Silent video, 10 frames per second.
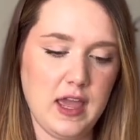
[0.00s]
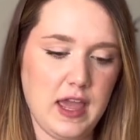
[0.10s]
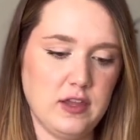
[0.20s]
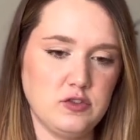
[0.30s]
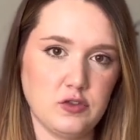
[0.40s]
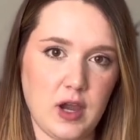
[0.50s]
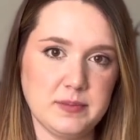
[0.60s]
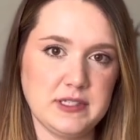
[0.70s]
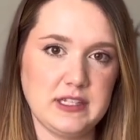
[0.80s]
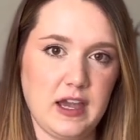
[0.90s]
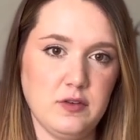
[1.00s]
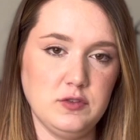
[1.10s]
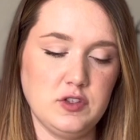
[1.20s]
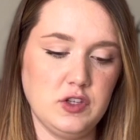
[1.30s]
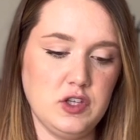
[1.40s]
and drops down,
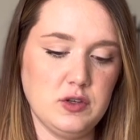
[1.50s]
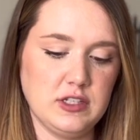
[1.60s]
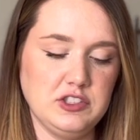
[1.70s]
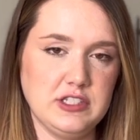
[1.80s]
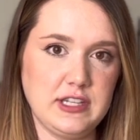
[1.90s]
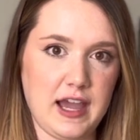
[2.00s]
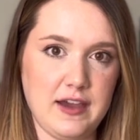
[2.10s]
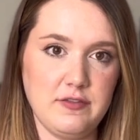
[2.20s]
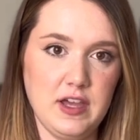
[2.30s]
so you can just have